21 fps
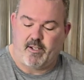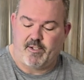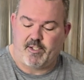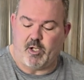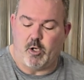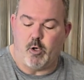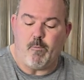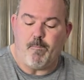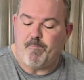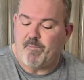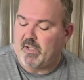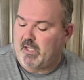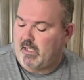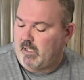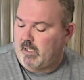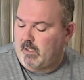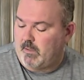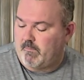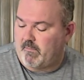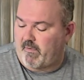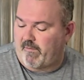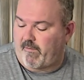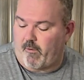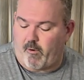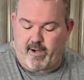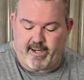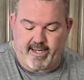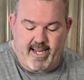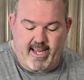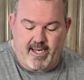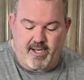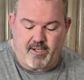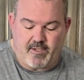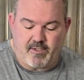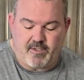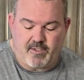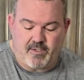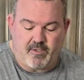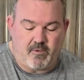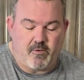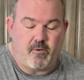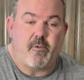So, before I get
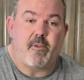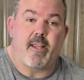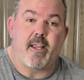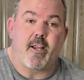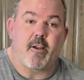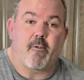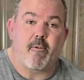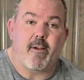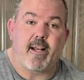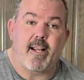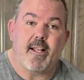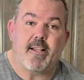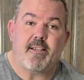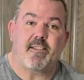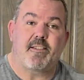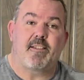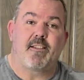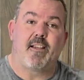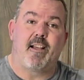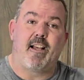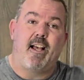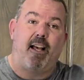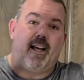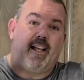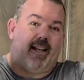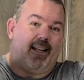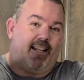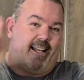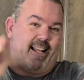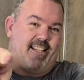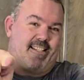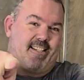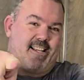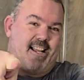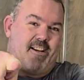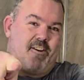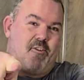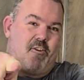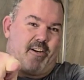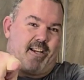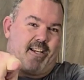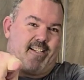into the ingredients, let's
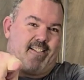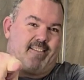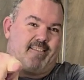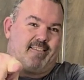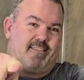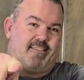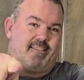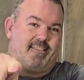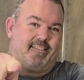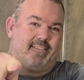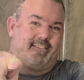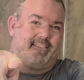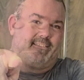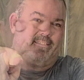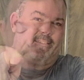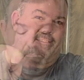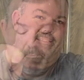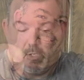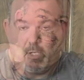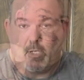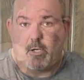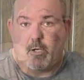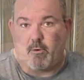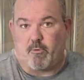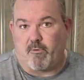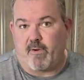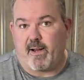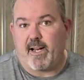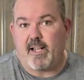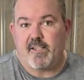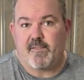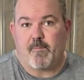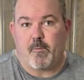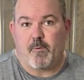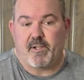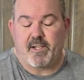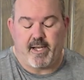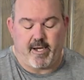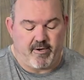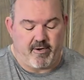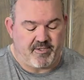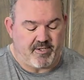get cooking. So, your ingredients for
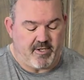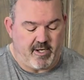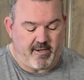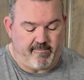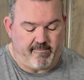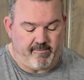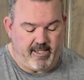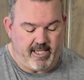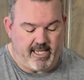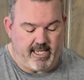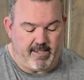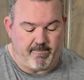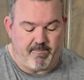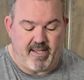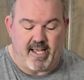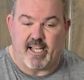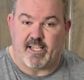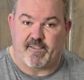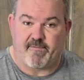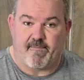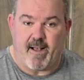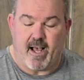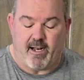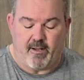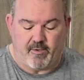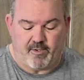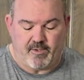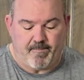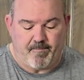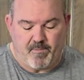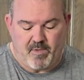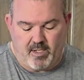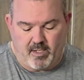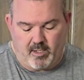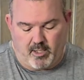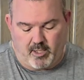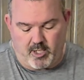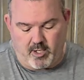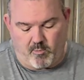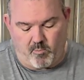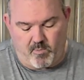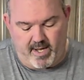today are going to be as follows.
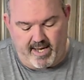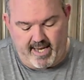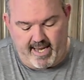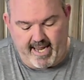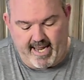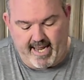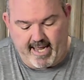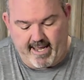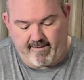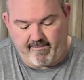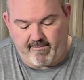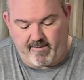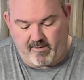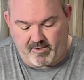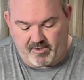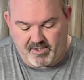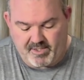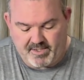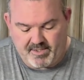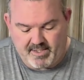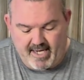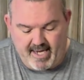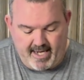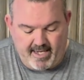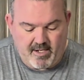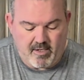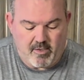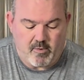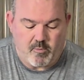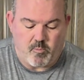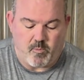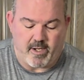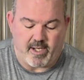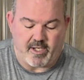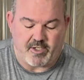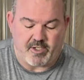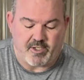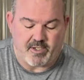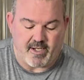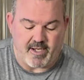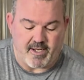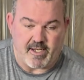You're going to want to have your steak,
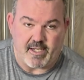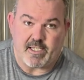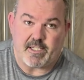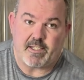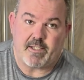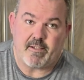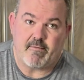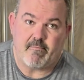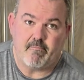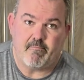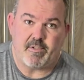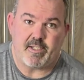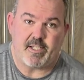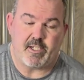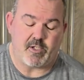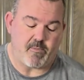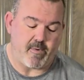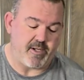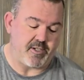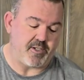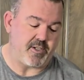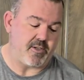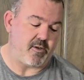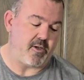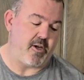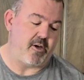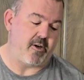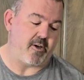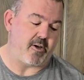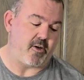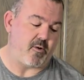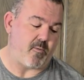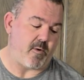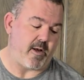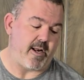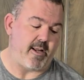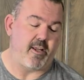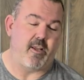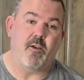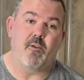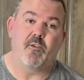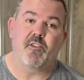which in this situation, you're going to
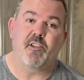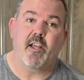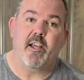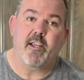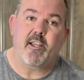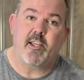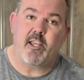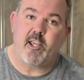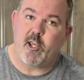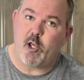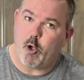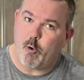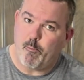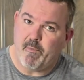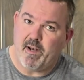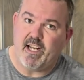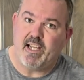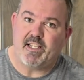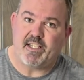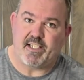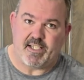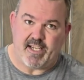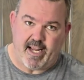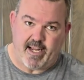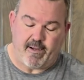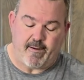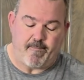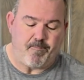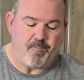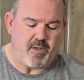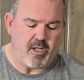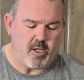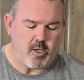want to use cubed steak.